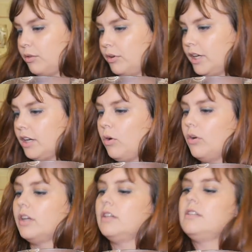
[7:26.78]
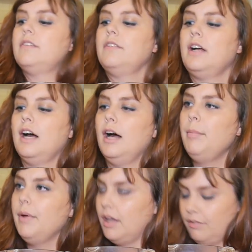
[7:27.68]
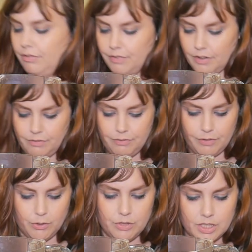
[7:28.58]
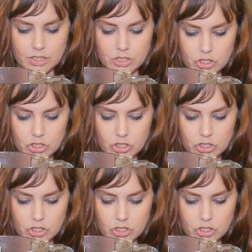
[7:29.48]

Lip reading: 3/4 of a cup of frozen